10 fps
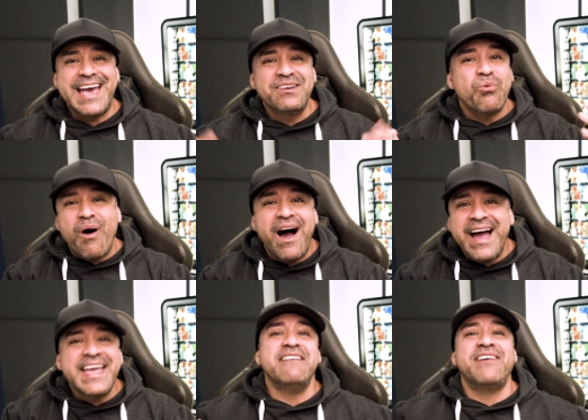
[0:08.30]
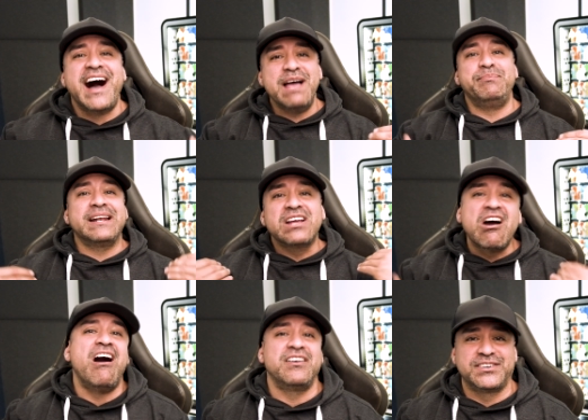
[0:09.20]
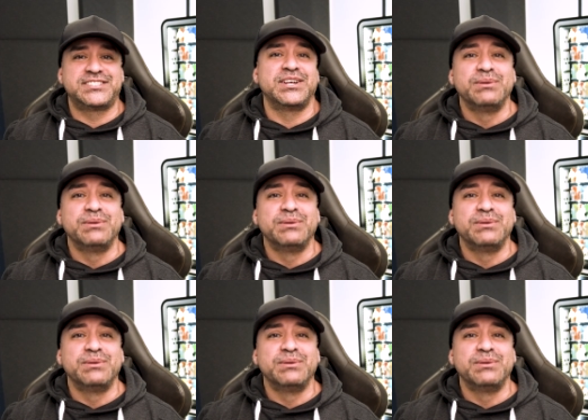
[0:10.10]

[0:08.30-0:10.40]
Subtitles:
And why have I been gone for so